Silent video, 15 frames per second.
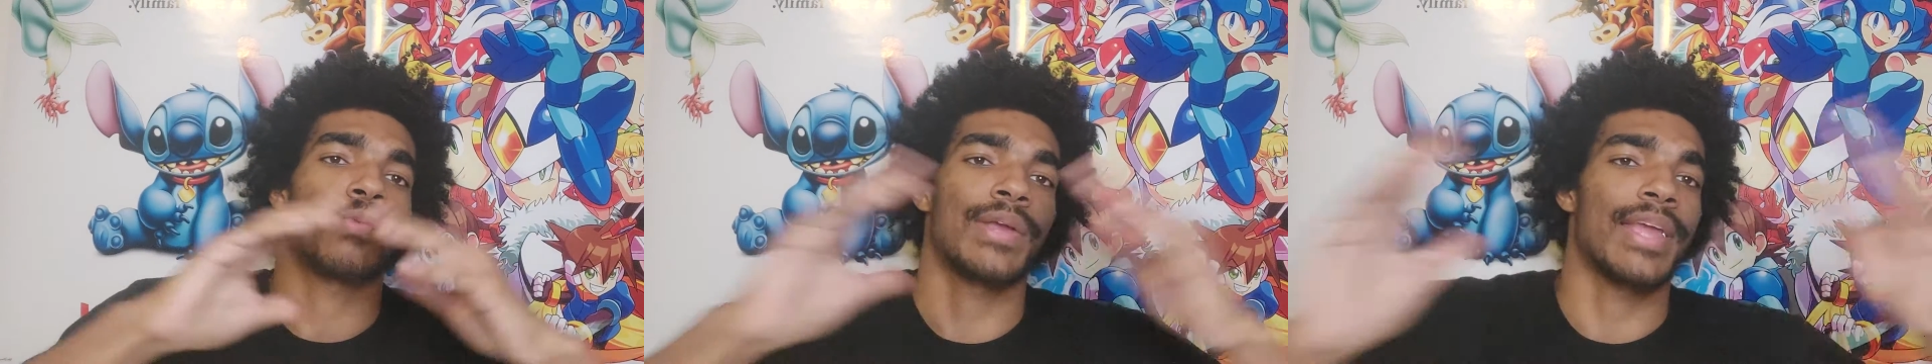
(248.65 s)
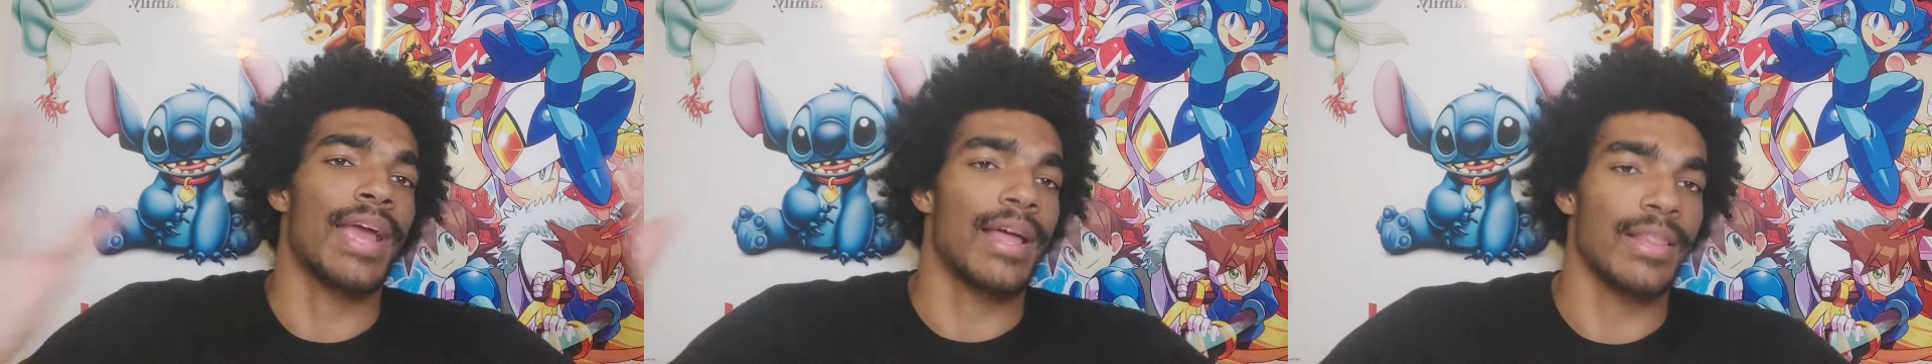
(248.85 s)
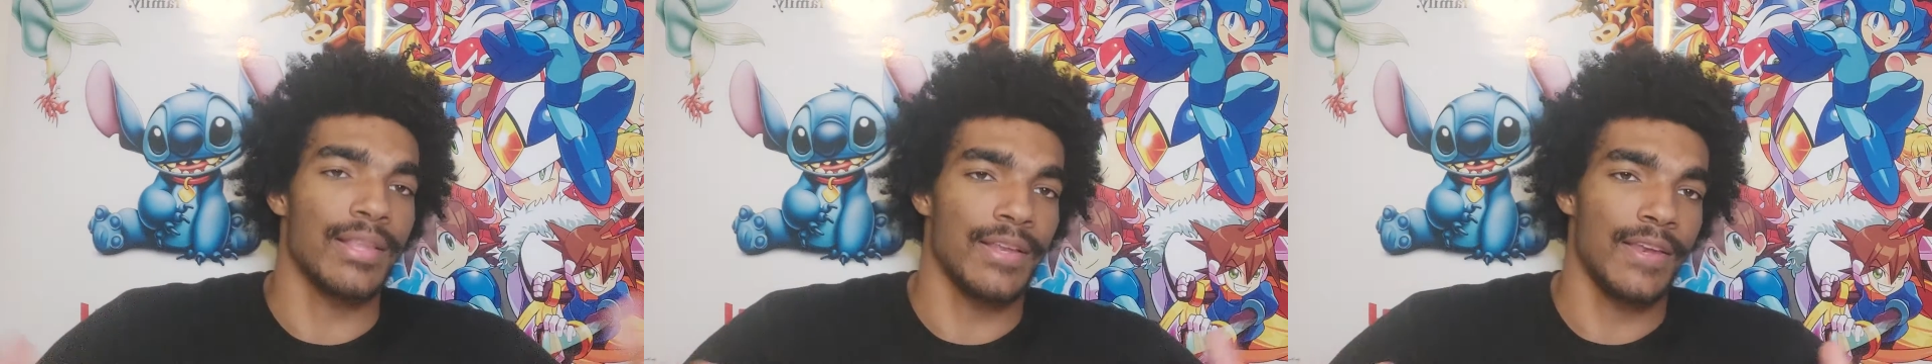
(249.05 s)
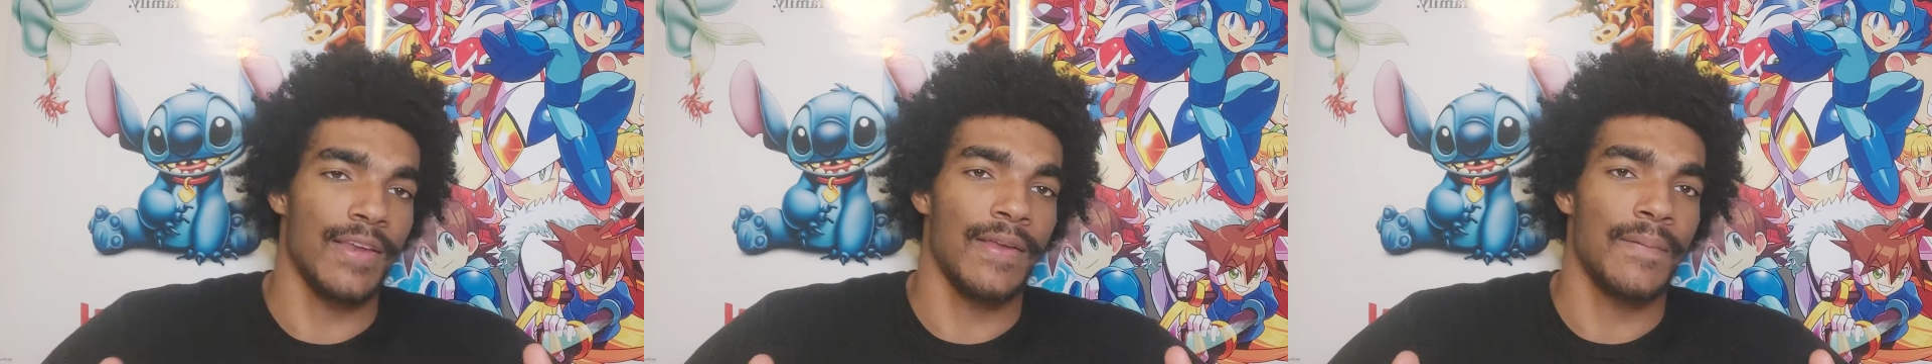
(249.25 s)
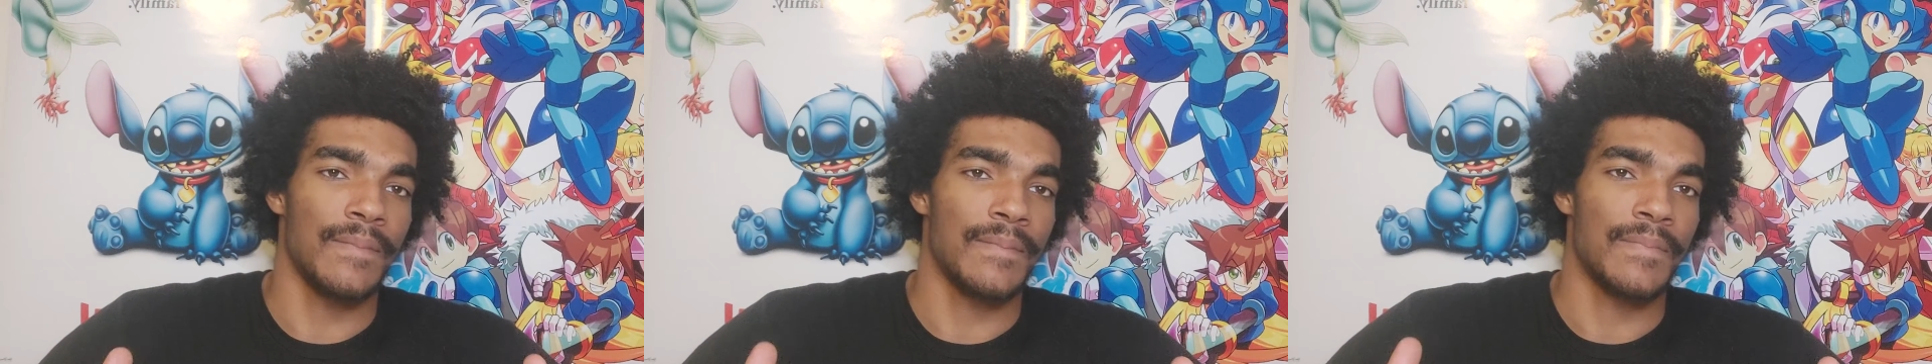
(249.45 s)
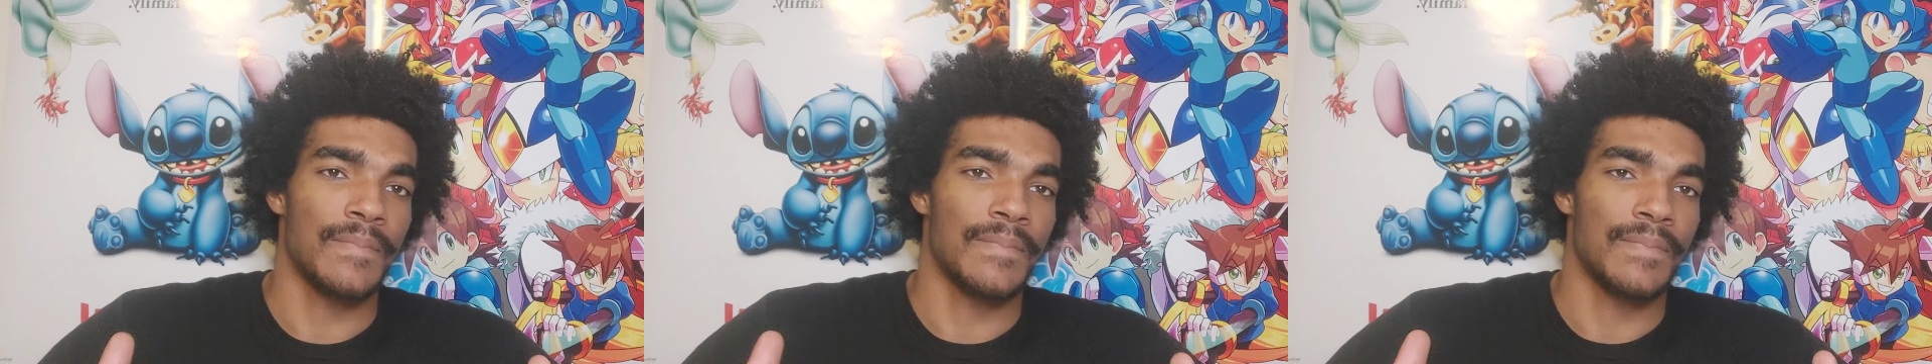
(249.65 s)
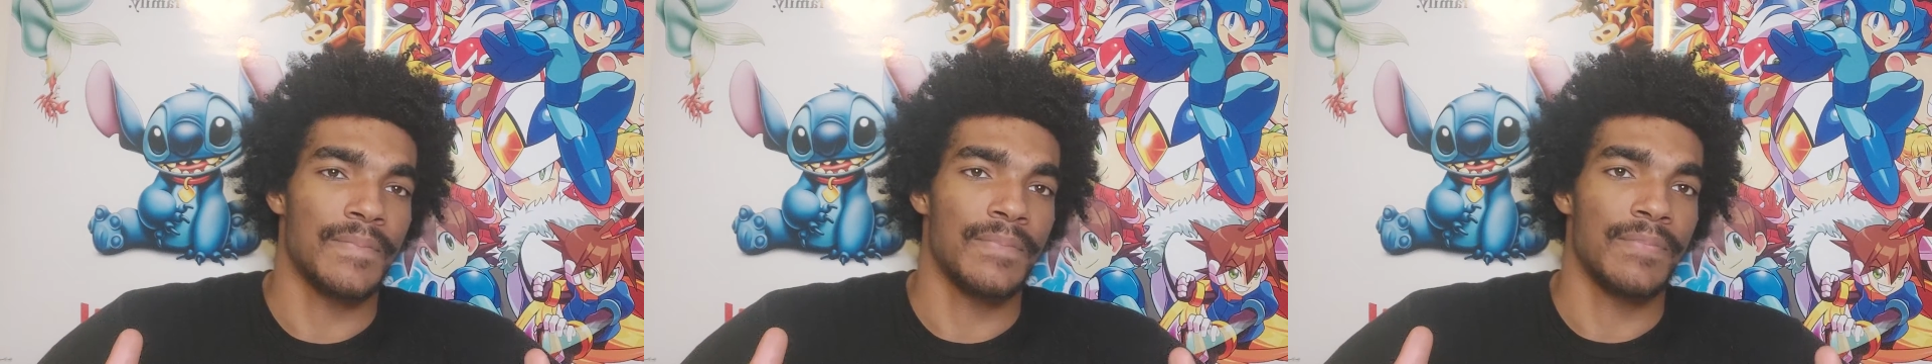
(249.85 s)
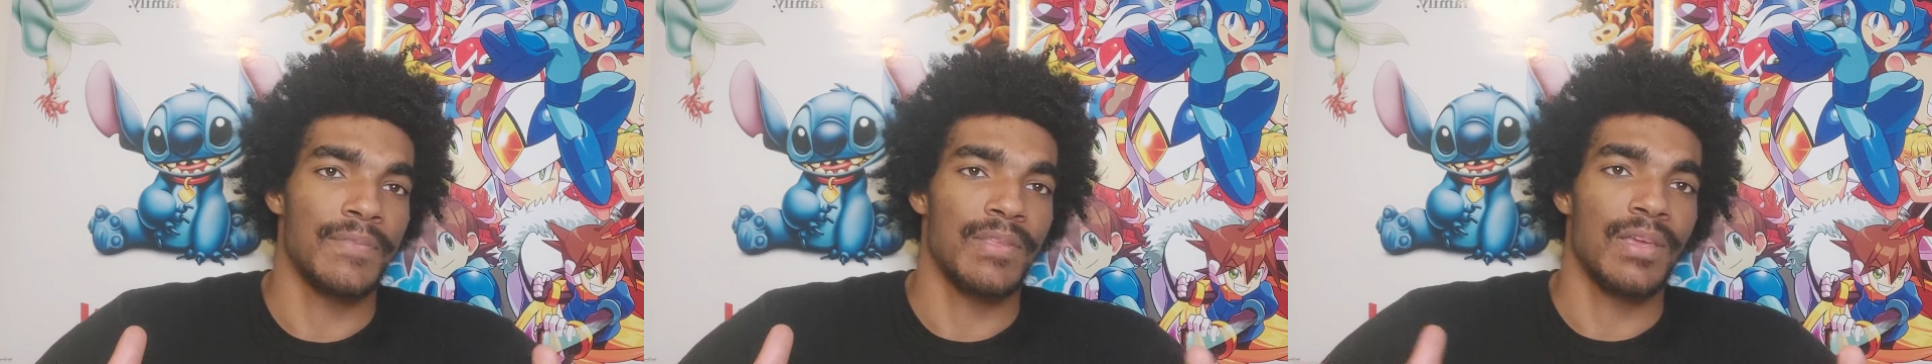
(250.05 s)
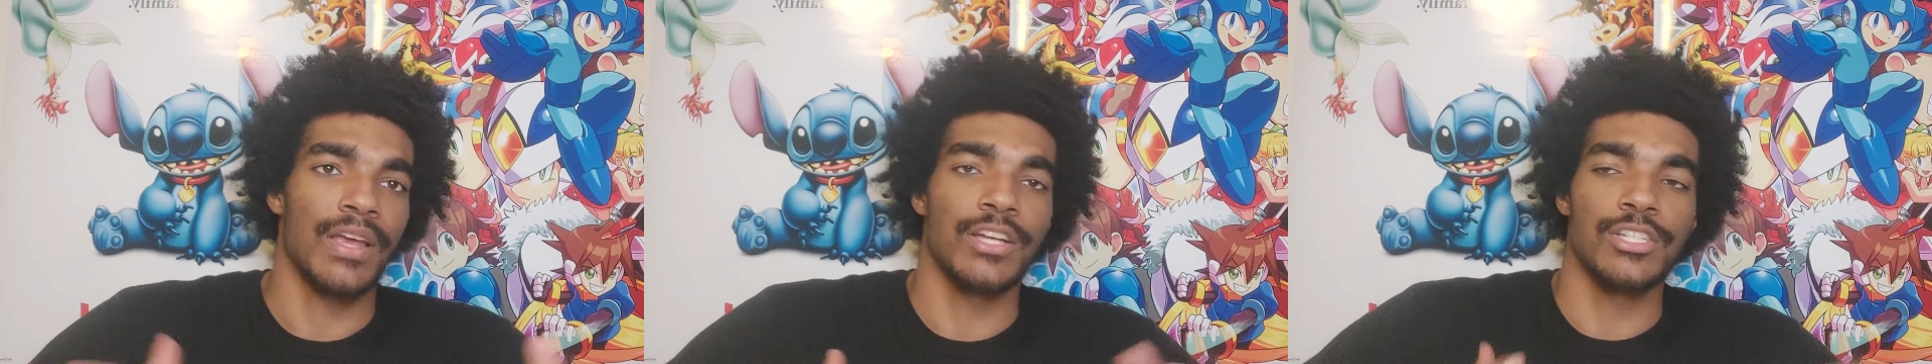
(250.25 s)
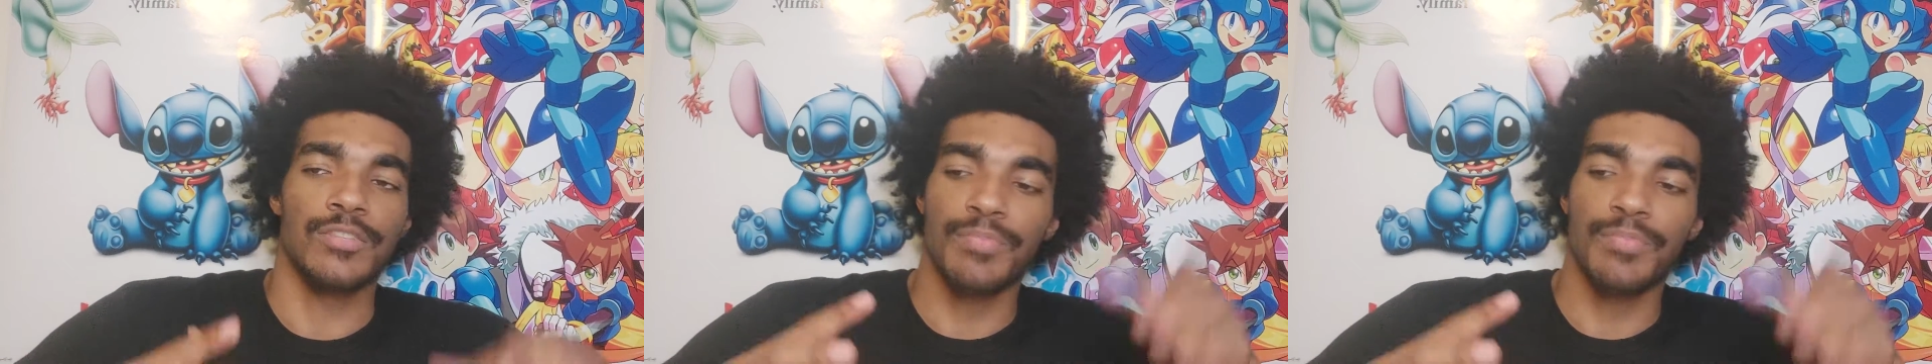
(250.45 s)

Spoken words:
reality. And